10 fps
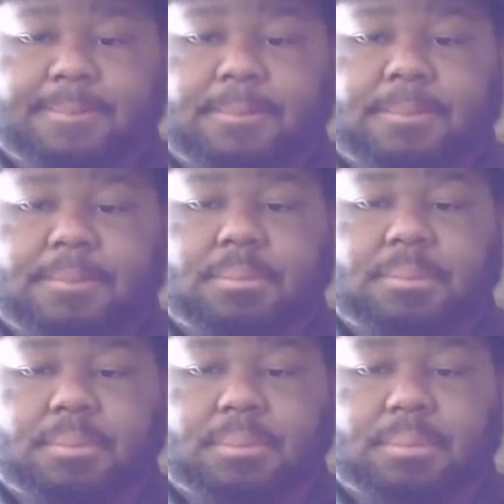
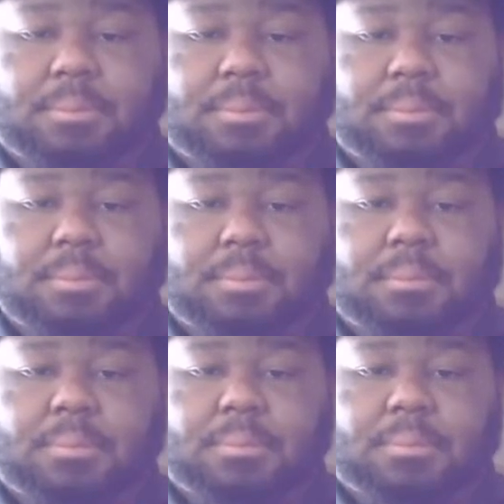
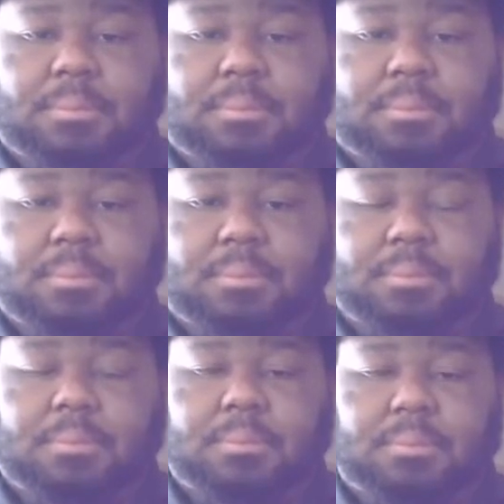
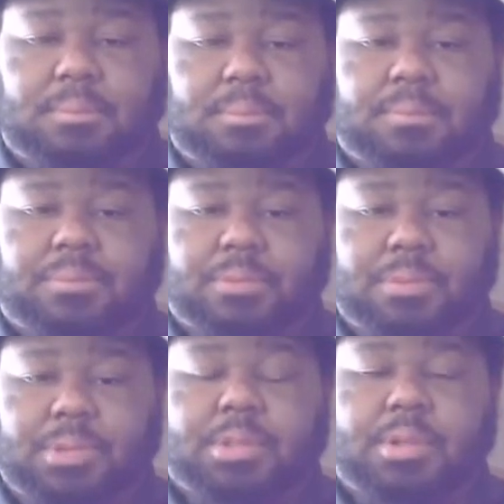
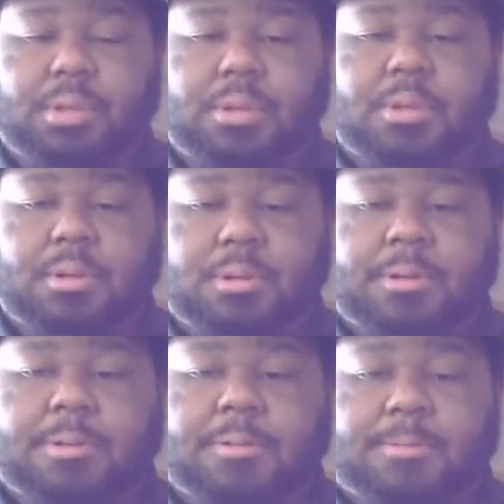
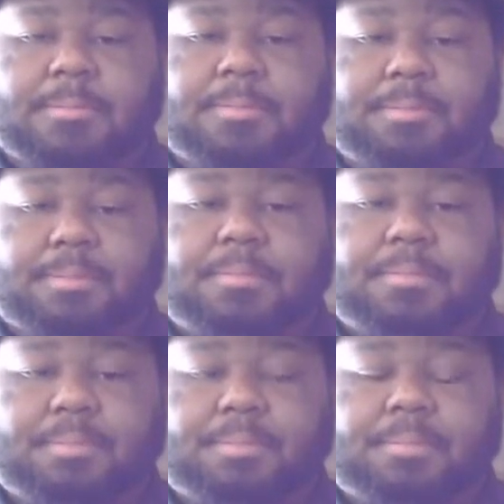
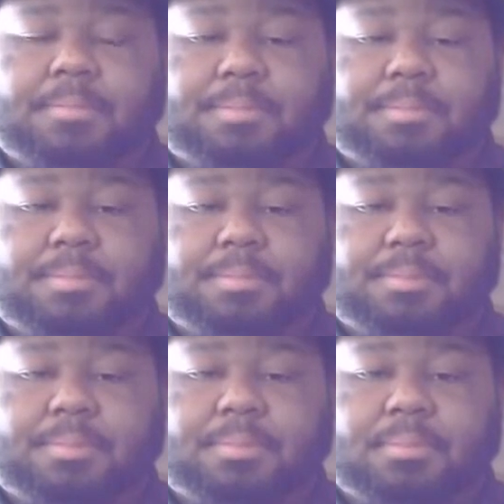
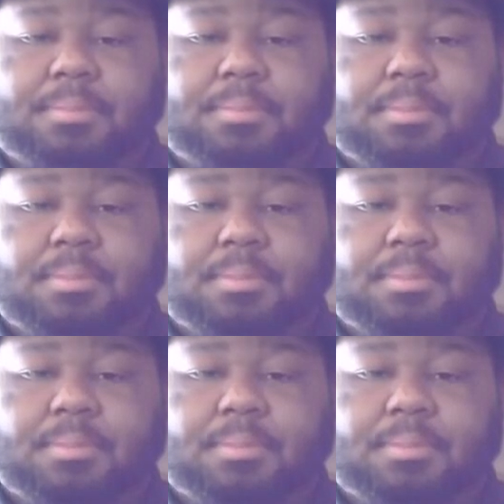[no speech]